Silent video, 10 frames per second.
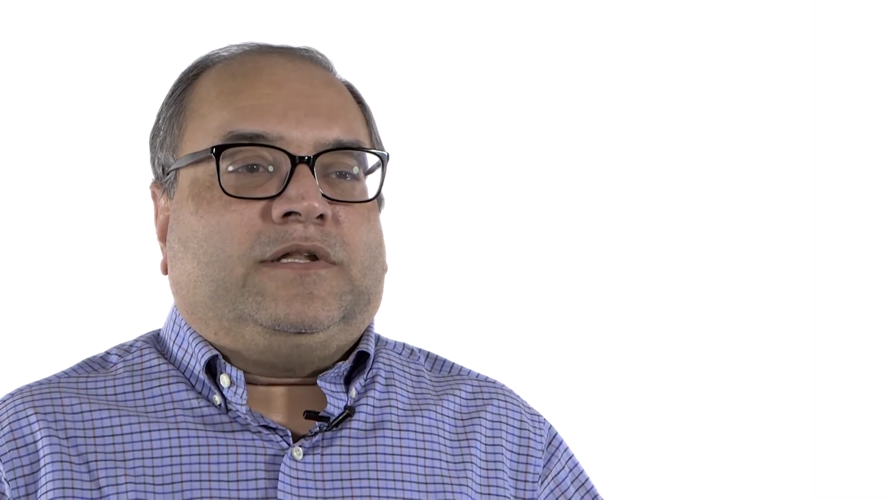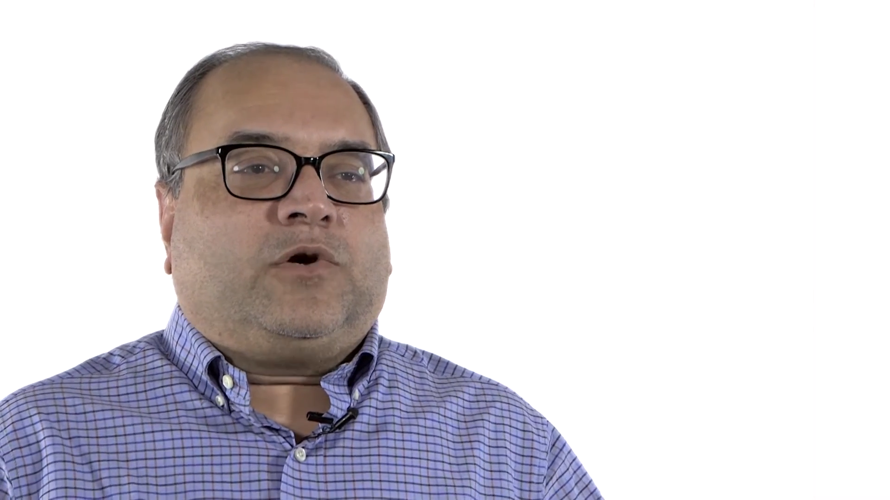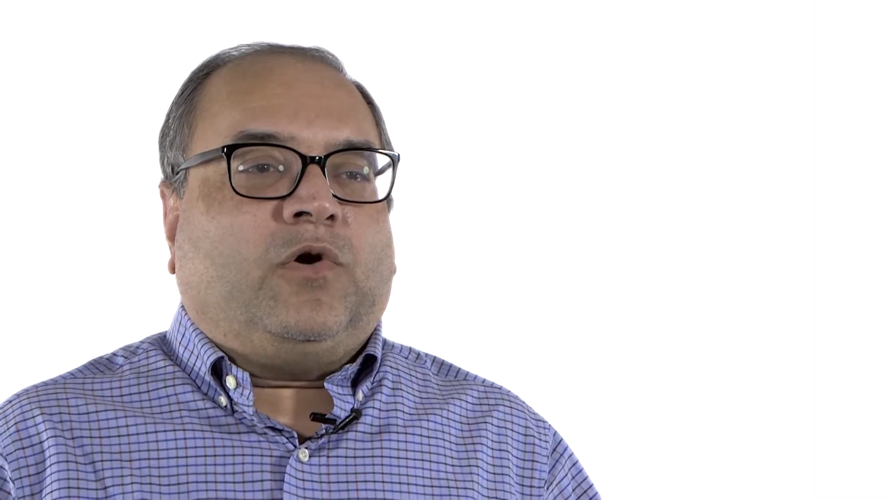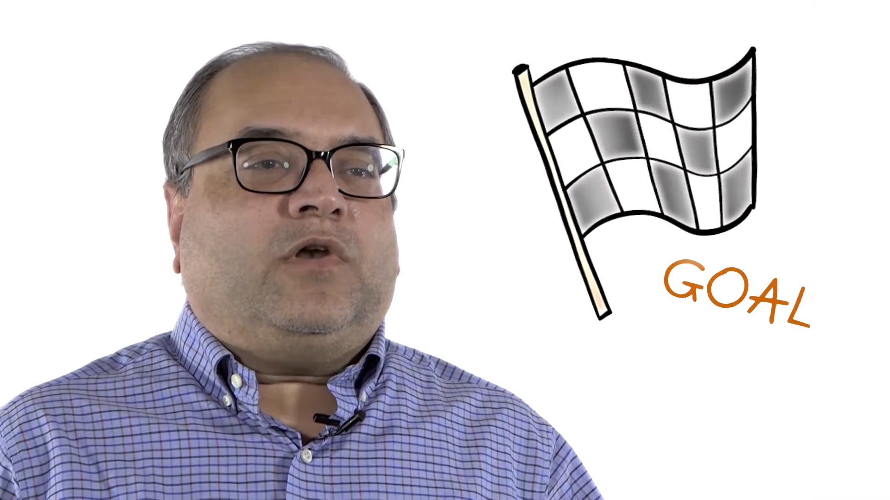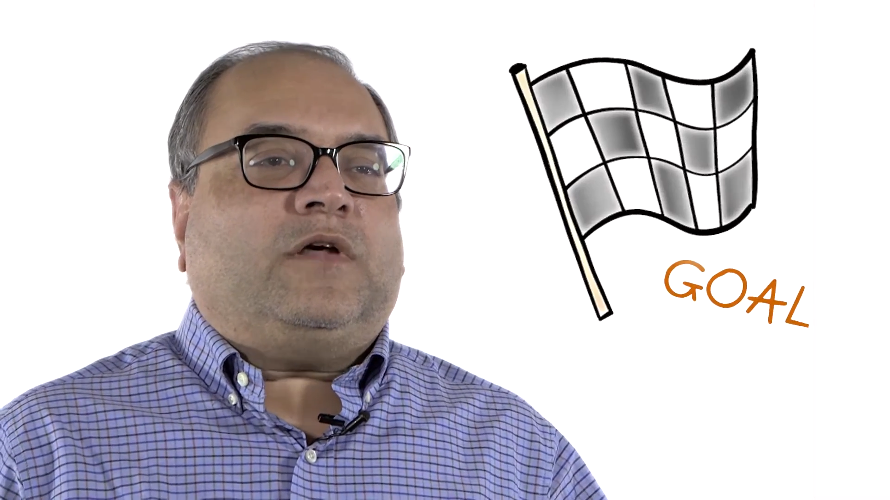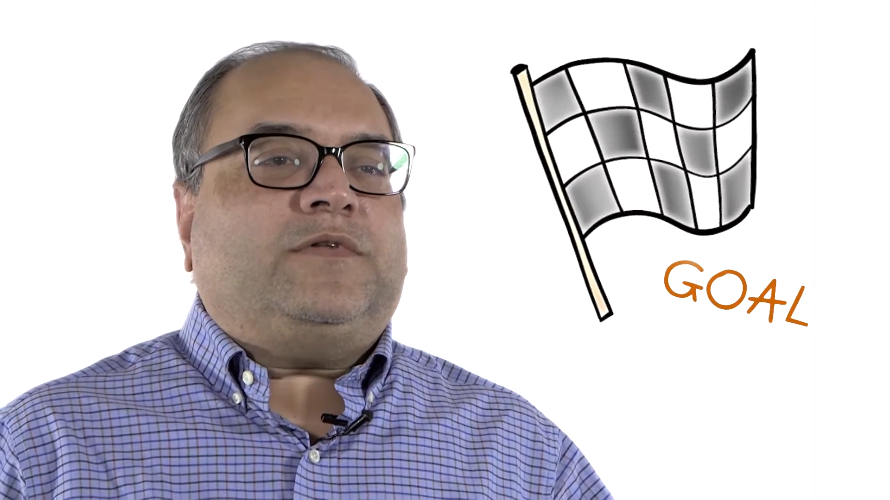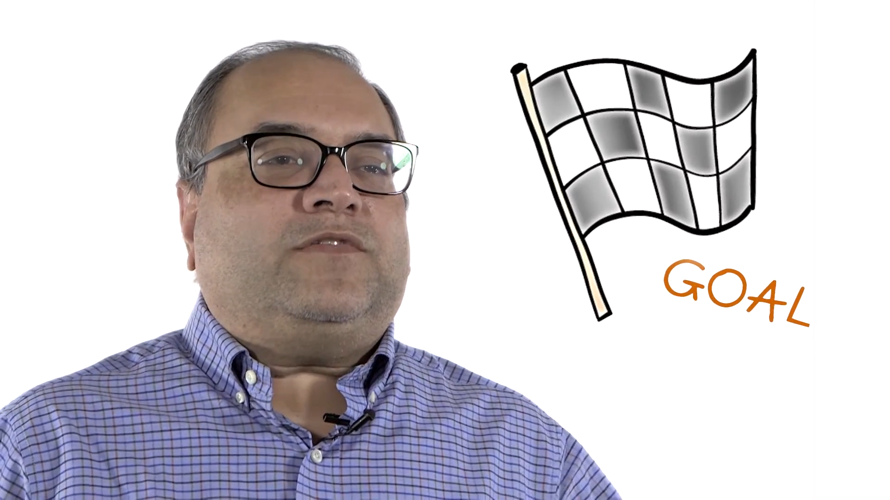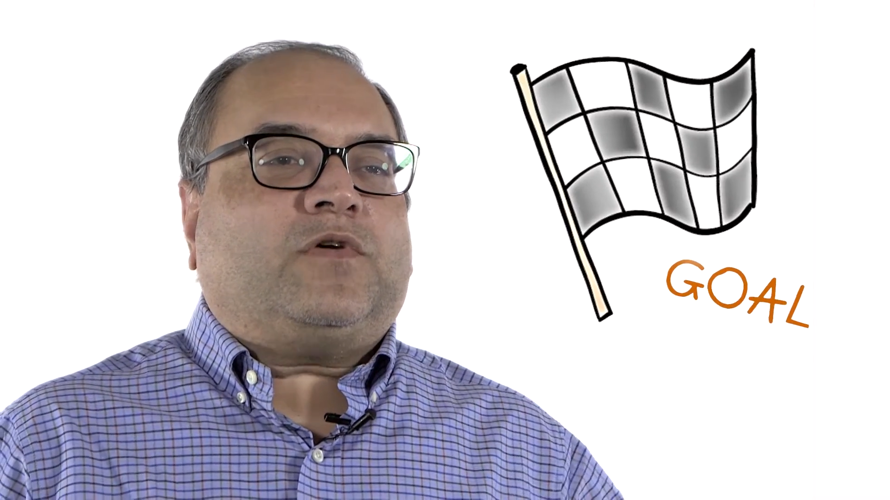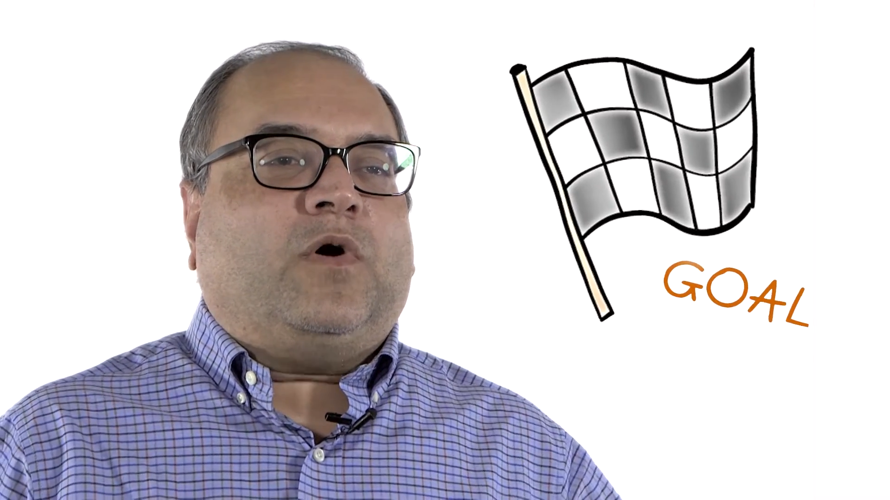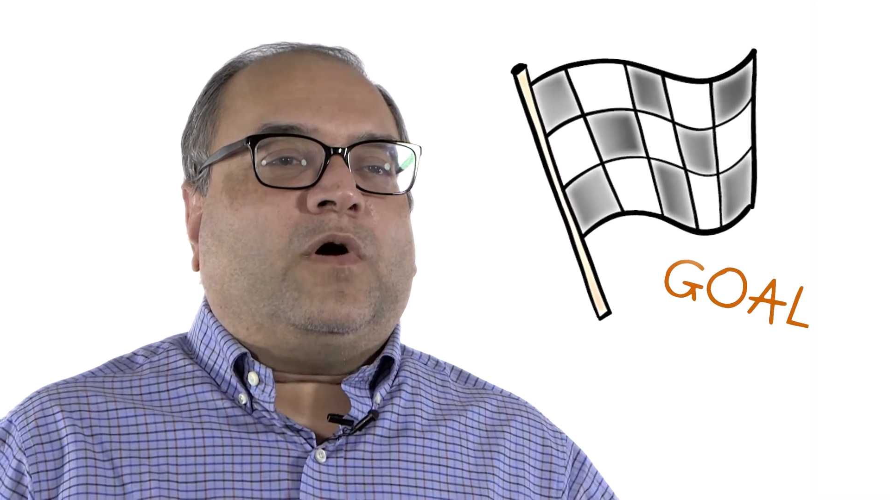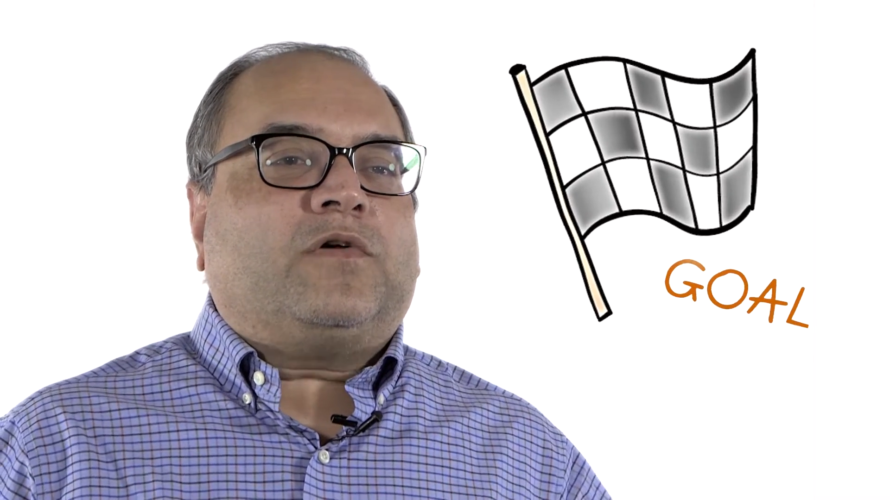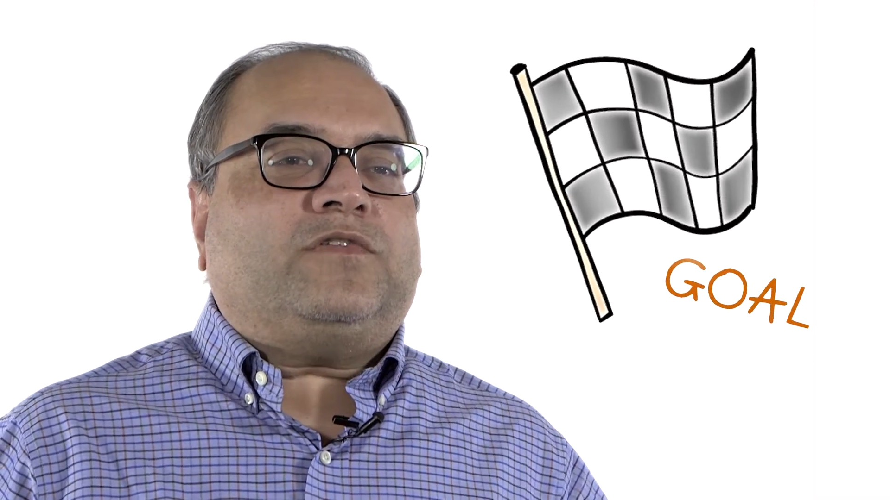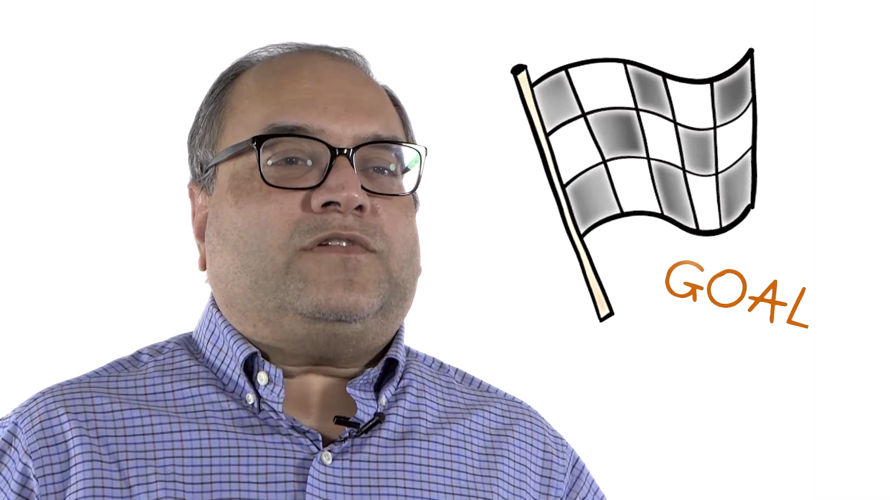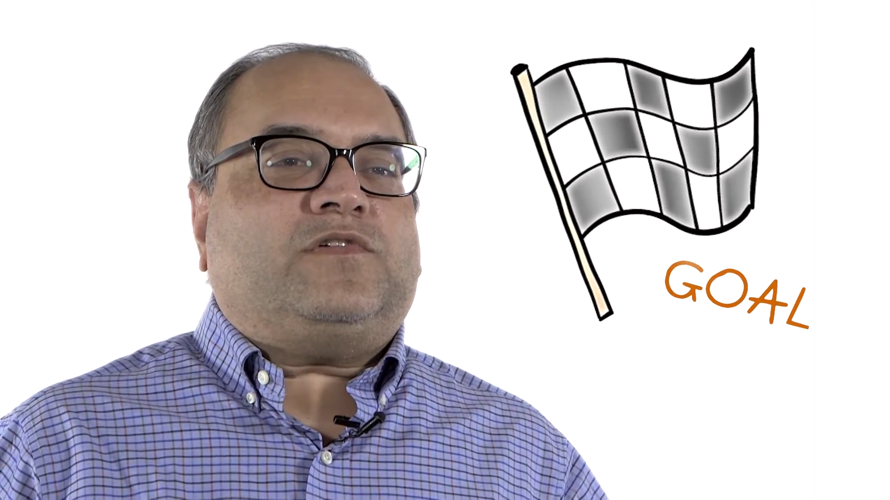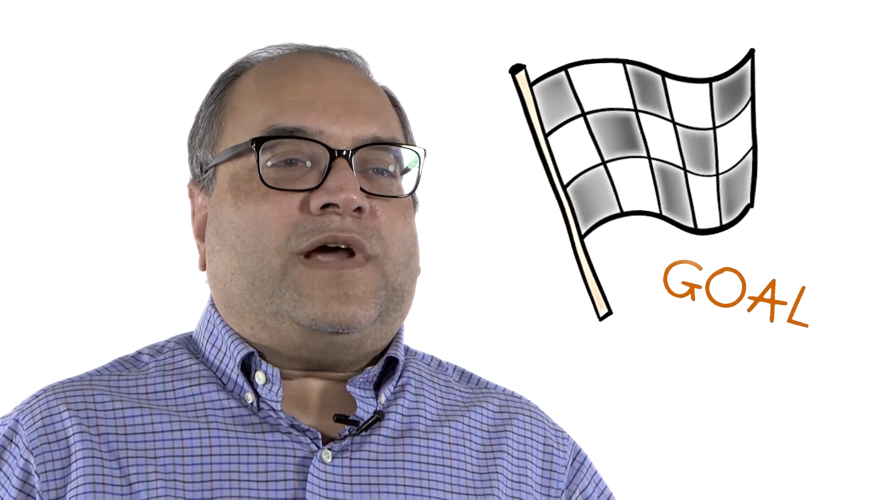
The goal of this course is